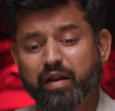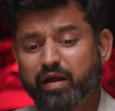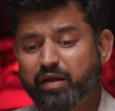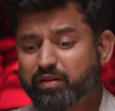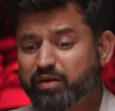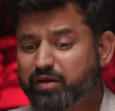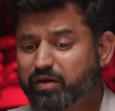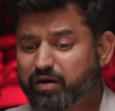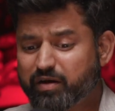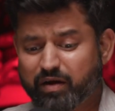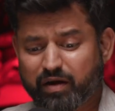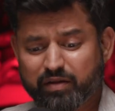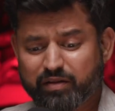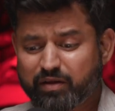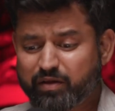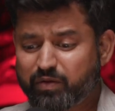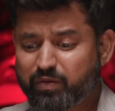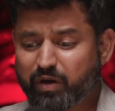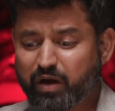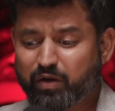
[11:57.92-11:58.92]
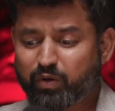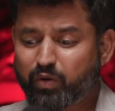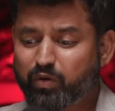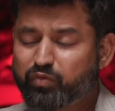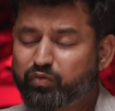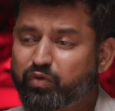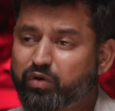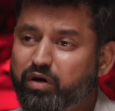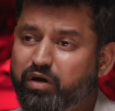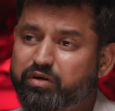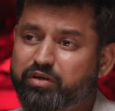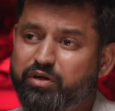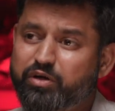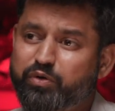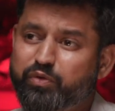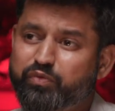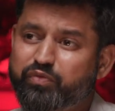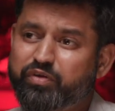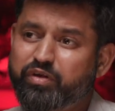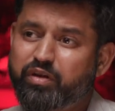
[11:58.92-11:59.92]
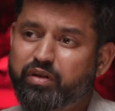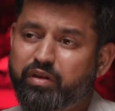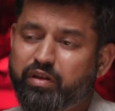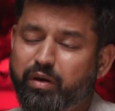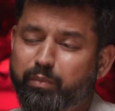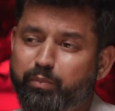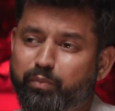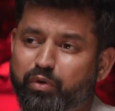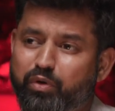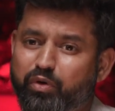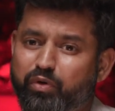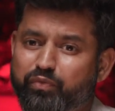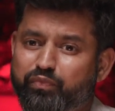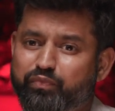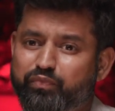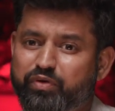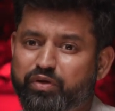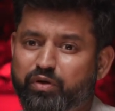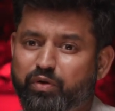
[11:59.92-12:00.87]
And I think I think I also continue to see the number of